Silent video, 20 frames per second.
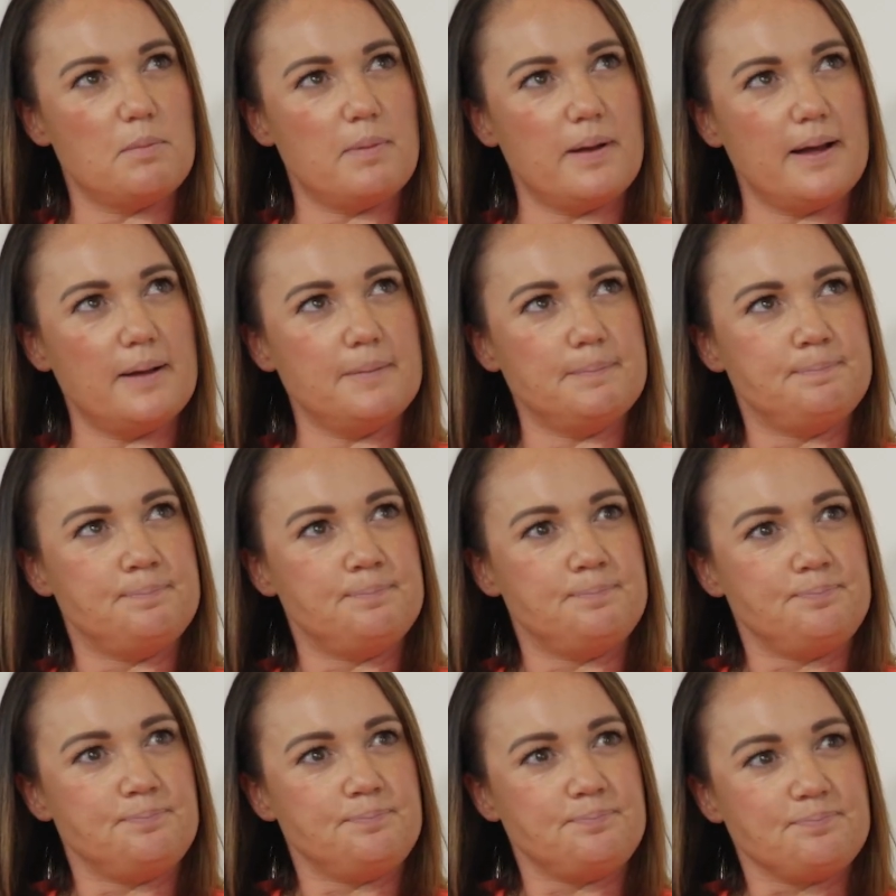But
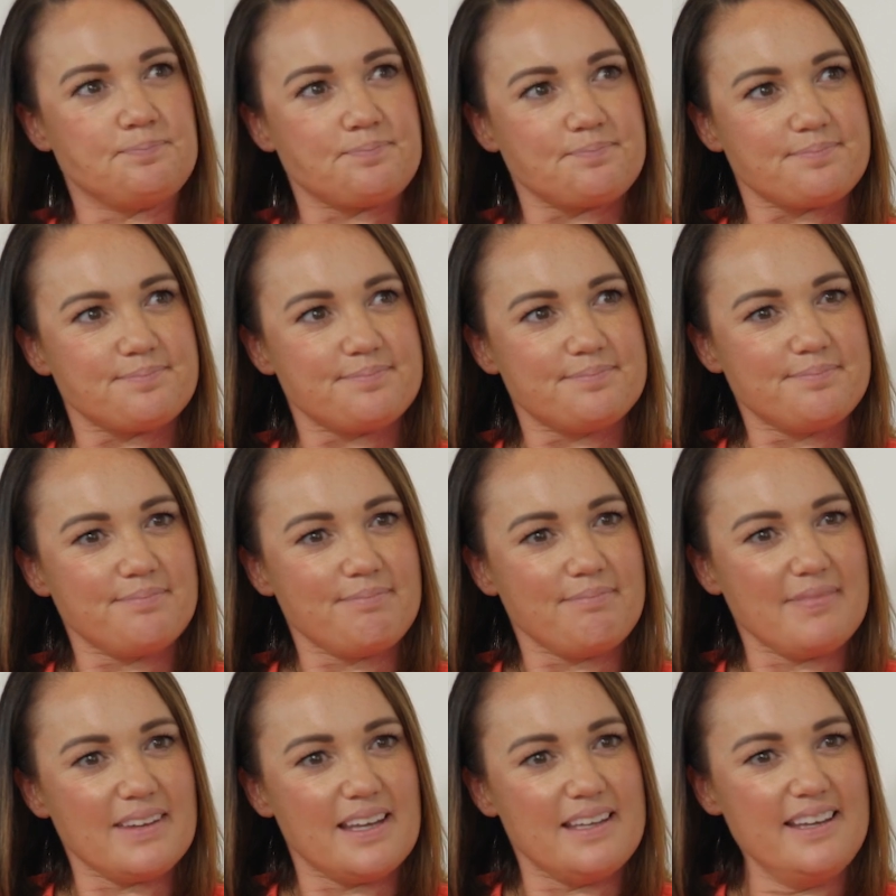
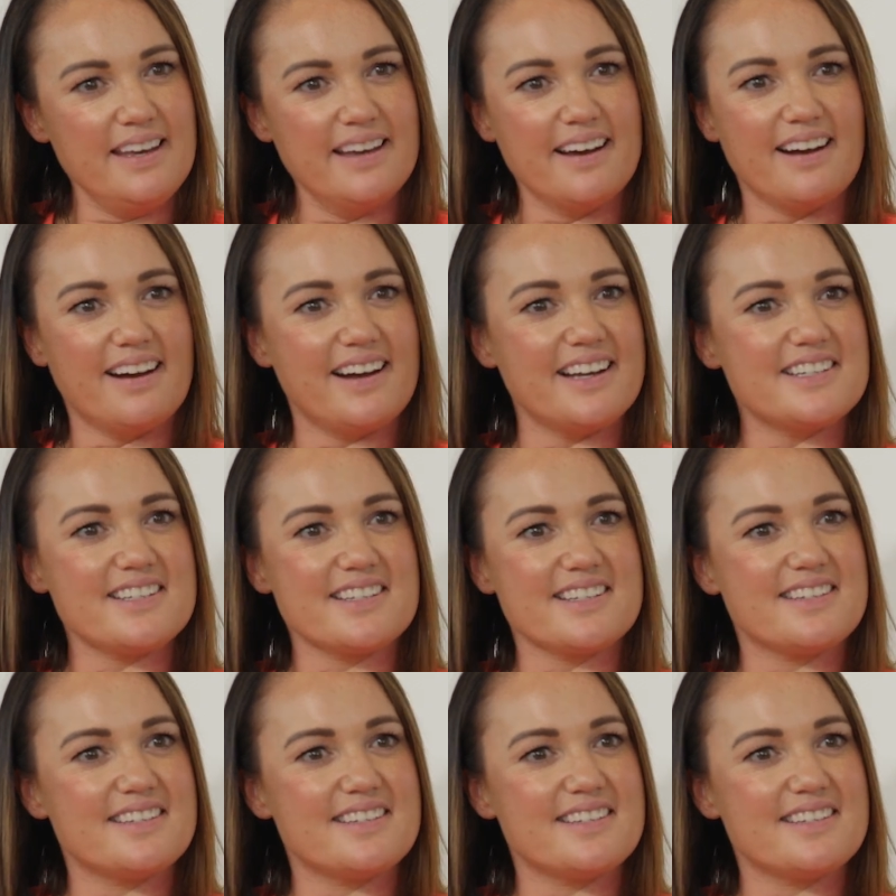yeah, I